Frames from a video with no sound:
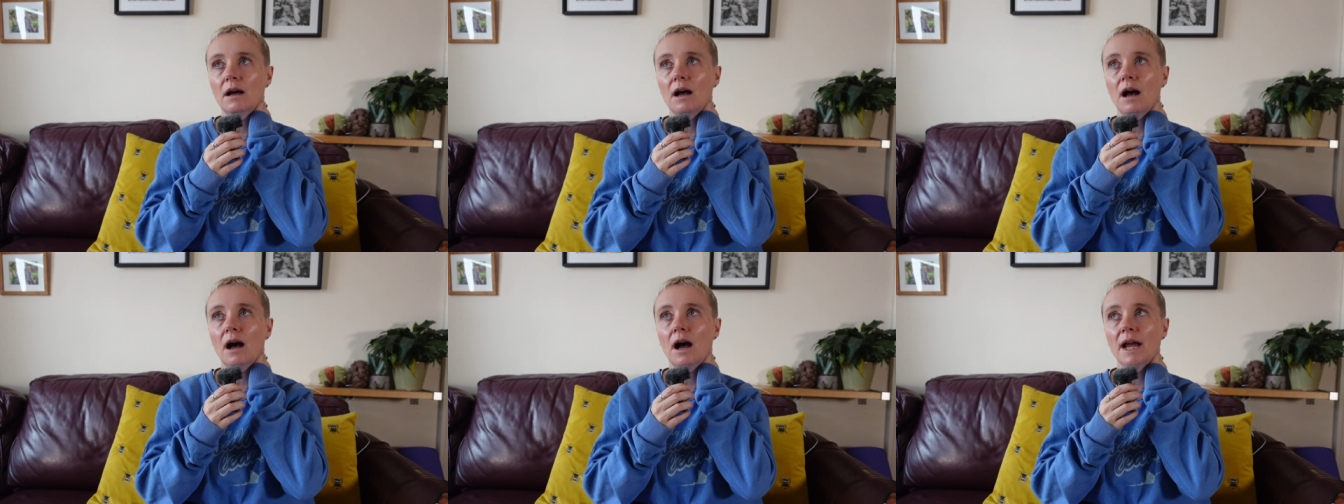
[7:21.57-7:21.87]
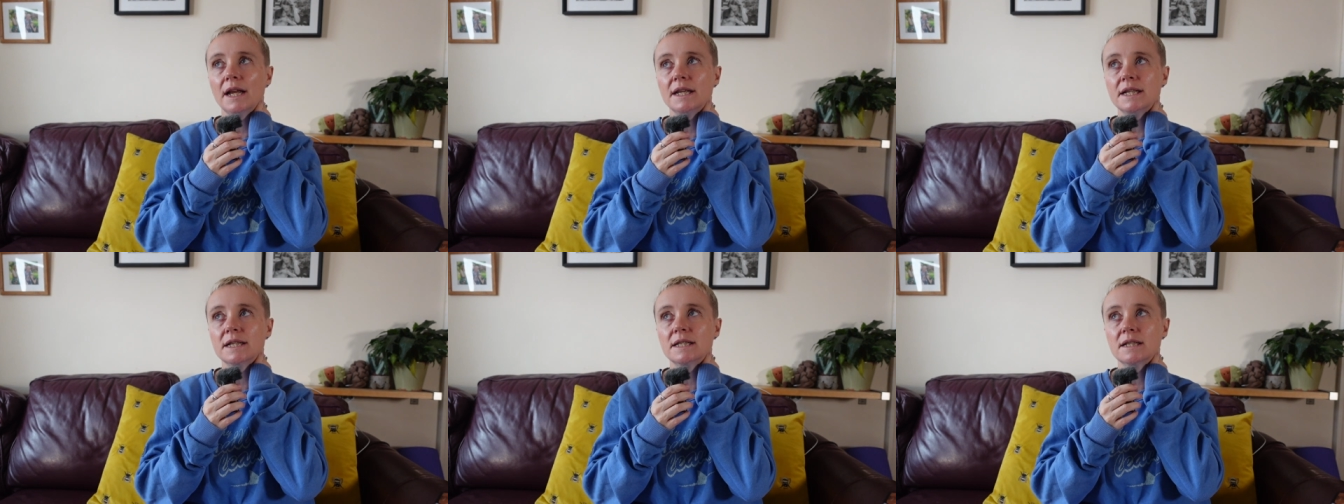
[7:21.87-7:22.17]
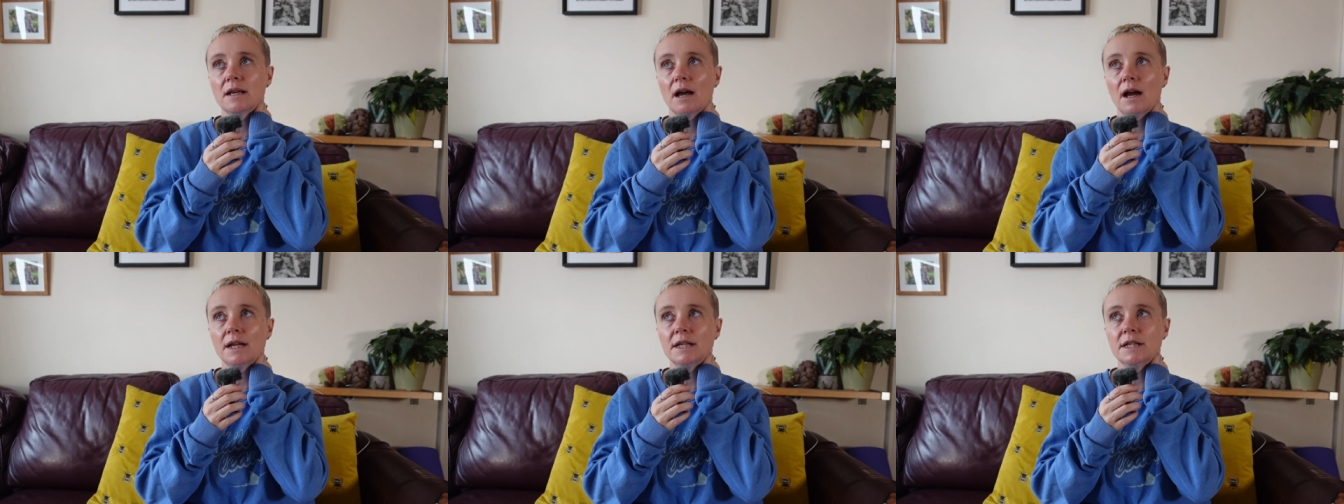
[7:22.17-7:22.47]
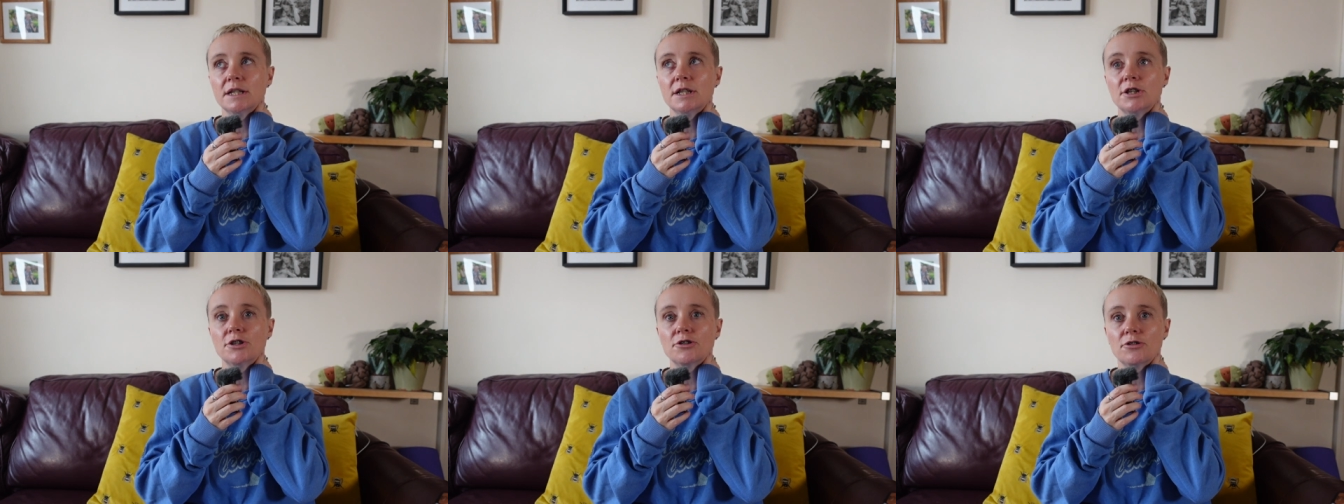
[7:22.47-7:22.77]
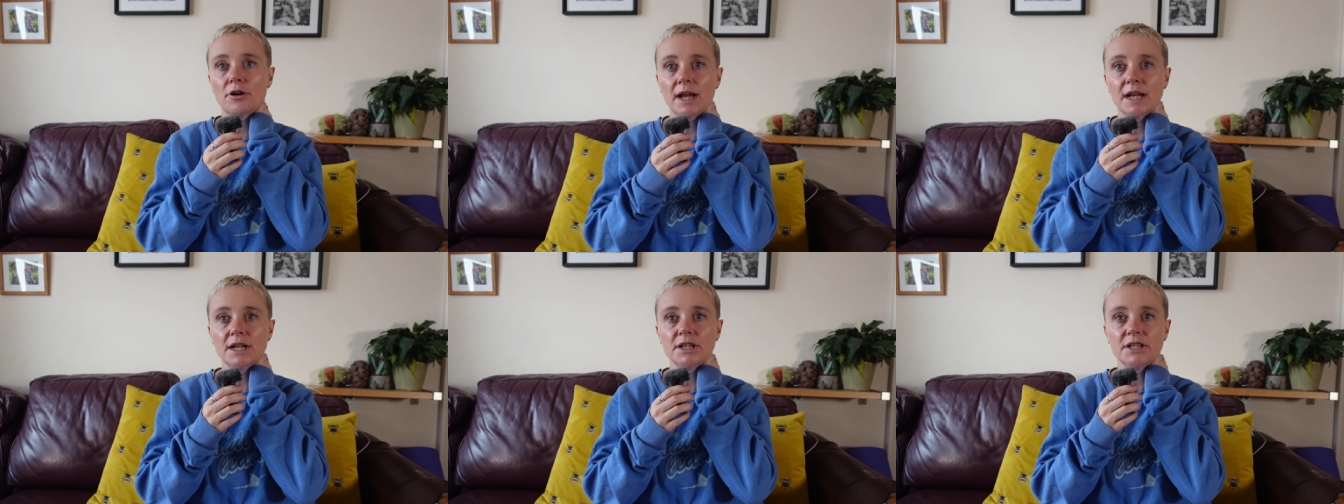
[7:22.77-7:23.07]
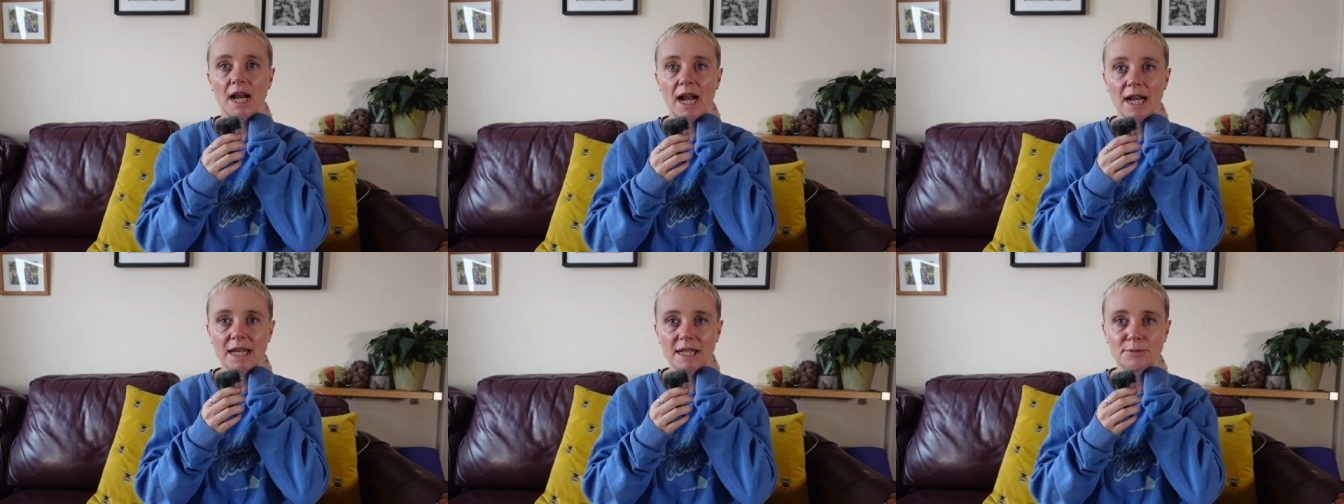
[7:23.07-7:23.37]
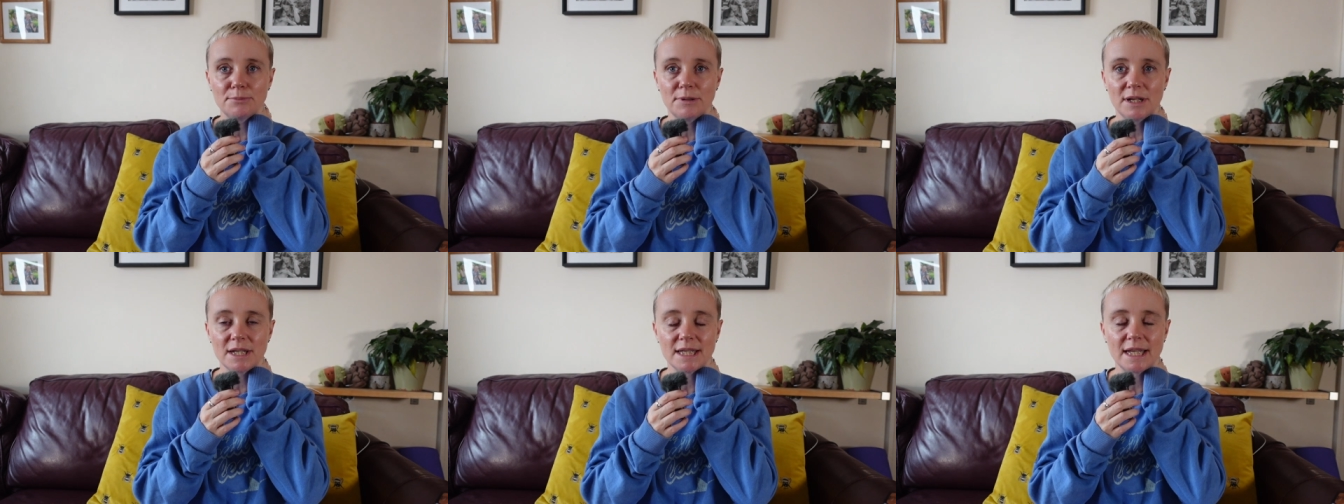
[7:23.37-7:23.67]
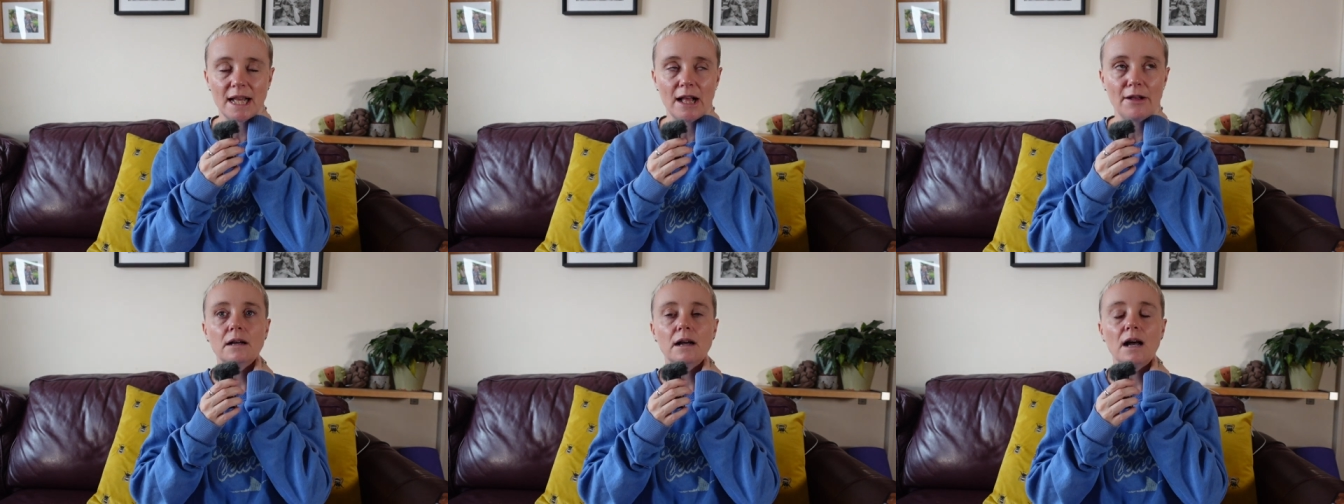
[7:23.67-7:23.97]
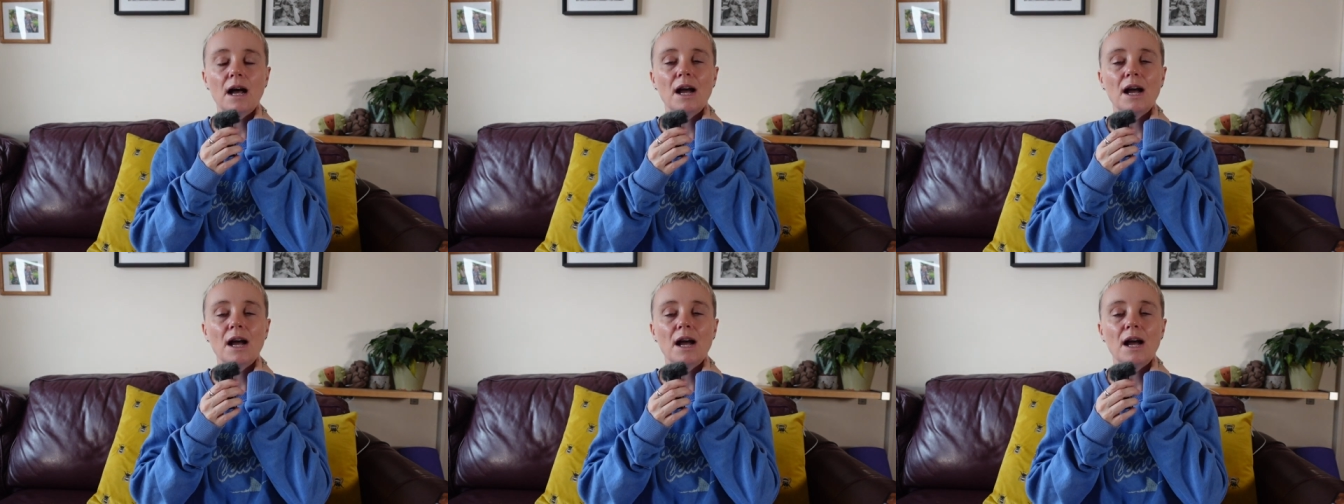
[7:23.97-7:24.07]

I decided to try and challenge myself.